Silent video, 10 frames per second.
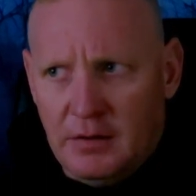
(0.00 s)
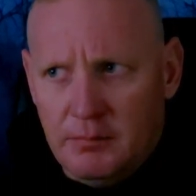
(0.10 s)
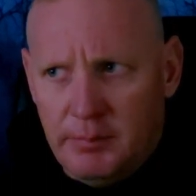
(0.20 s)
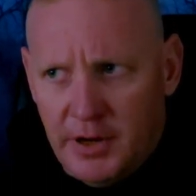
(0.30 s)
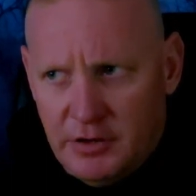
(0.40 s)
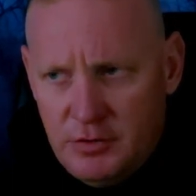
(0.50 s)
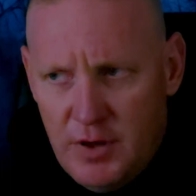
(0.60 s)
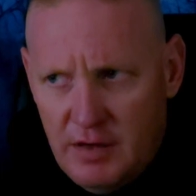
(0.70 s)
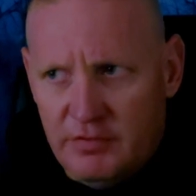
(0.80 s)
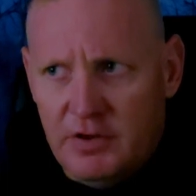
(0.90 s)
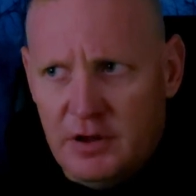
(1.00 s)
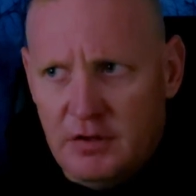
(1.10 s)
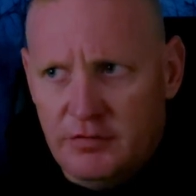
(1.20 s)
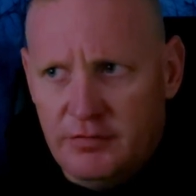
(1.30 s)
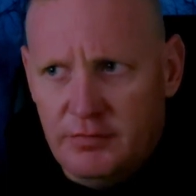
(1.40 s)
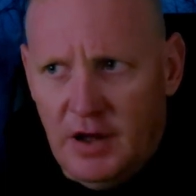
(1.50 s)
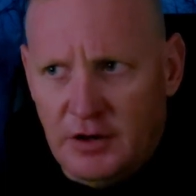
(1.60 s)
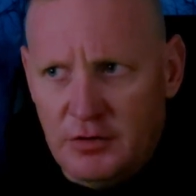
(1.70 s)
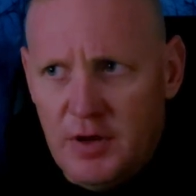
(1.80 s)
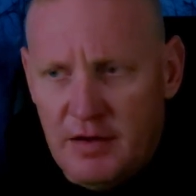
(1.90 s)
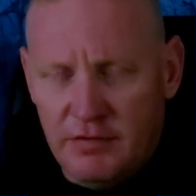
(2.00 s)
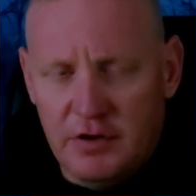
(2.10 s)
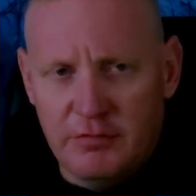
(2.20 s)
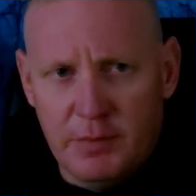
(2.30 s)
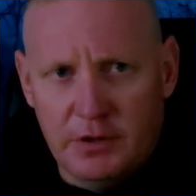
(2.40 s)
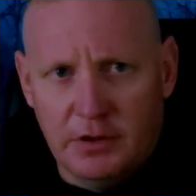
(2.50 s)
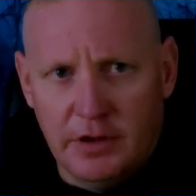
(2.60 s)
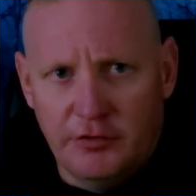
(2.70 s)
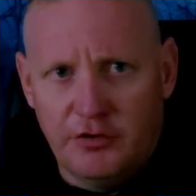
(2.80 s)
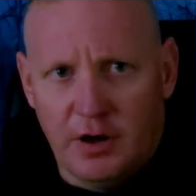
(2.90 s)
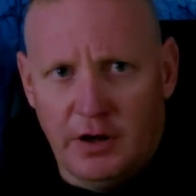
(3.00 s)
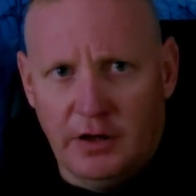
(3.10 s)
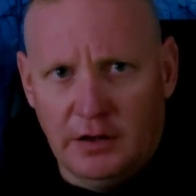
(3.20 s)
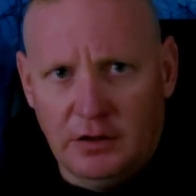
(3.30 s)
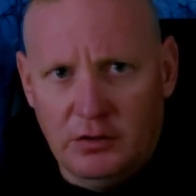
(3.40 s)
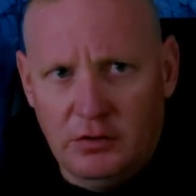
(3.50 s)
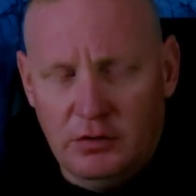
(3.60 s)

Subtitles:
But I do have enough mental health training